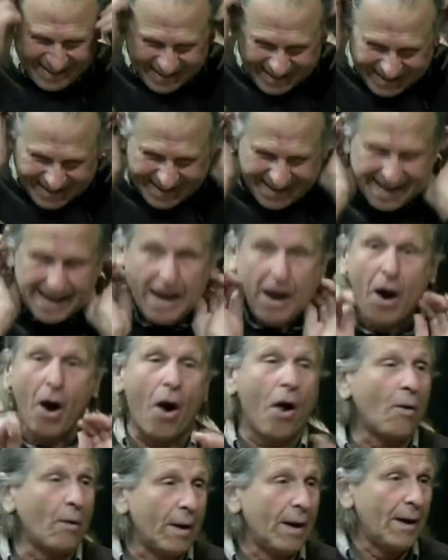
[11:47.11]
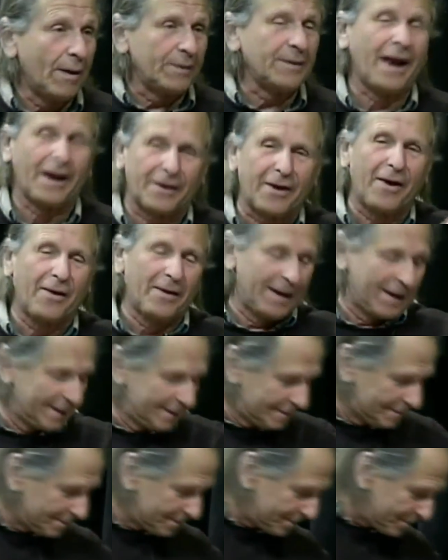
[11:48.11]
you know this is. Oh, yeah. Go, go ahead. ahead. Go
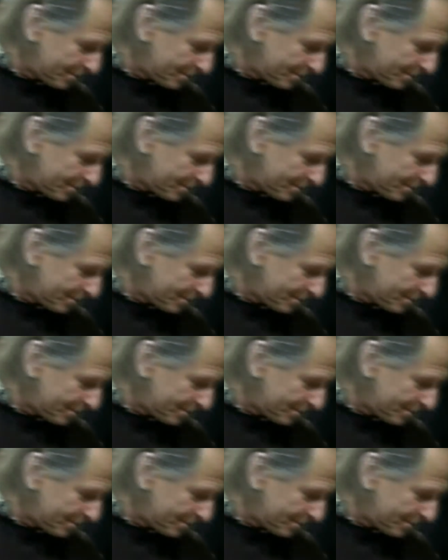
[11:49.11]
ahead. No, go